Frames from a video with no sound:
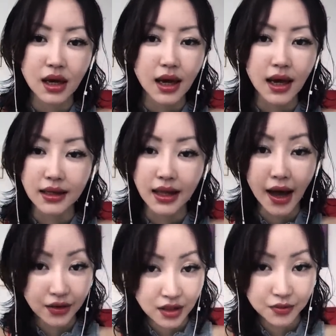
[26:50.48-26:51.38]
And
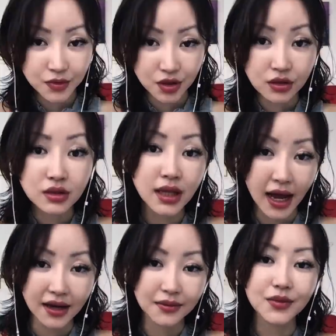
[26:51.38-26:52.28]
now Kim Jong Un
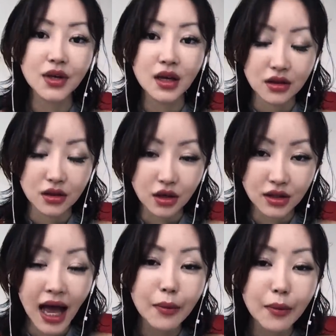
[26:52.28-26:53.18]
time, the
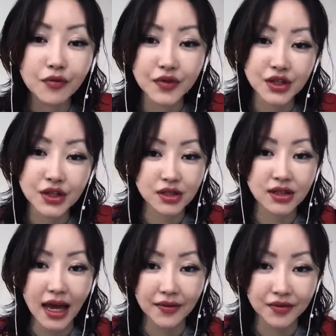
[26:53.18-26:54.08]
top official's
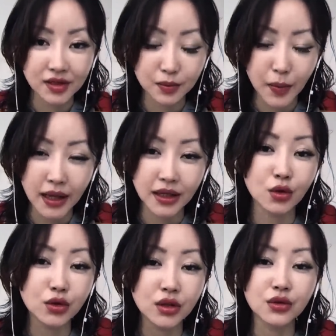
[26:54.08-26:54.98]
lifespan is
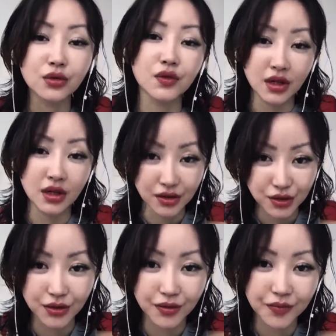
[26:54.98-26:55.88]
only three years
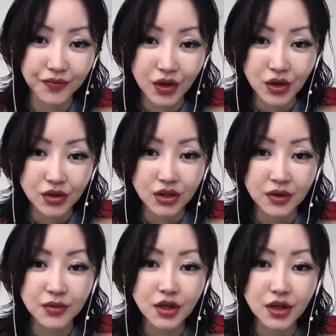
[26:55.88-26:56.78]
too. So
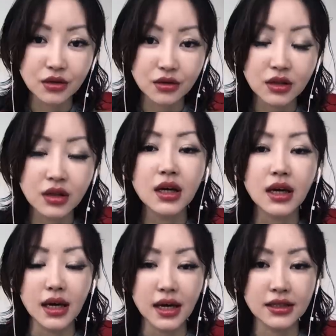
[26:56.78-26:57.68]
Kim Jong Un
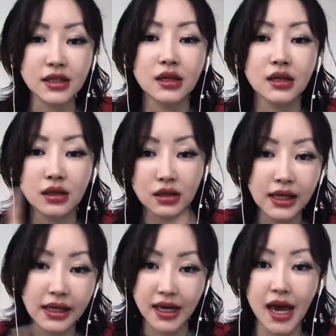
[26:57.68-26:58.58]
is
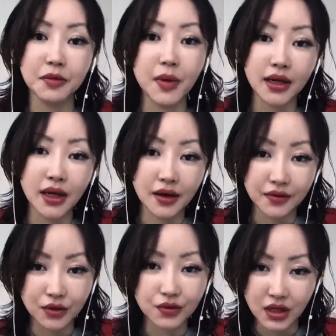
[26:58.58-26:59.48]
killing everybody every
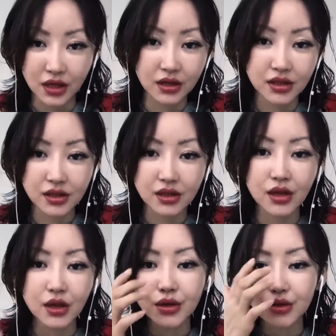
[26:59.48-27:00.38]
three years,
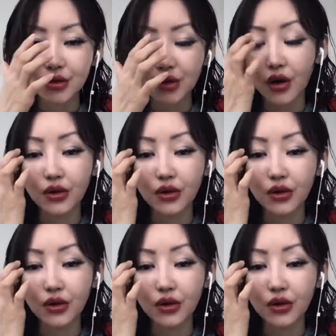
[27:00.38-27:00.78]
so